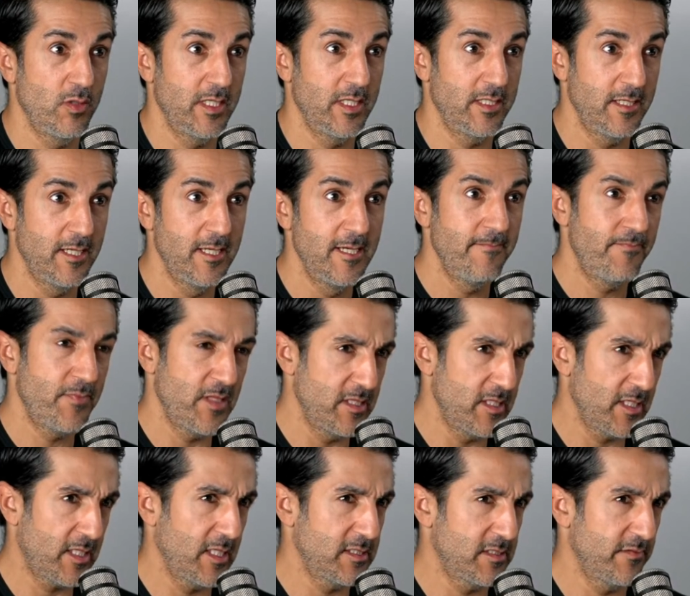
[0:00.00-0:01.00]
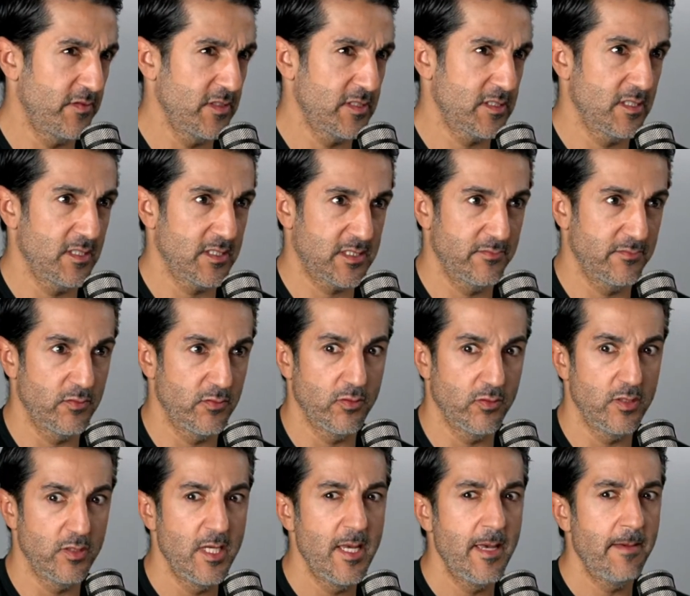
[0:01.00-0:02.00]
and in the case of this customer, will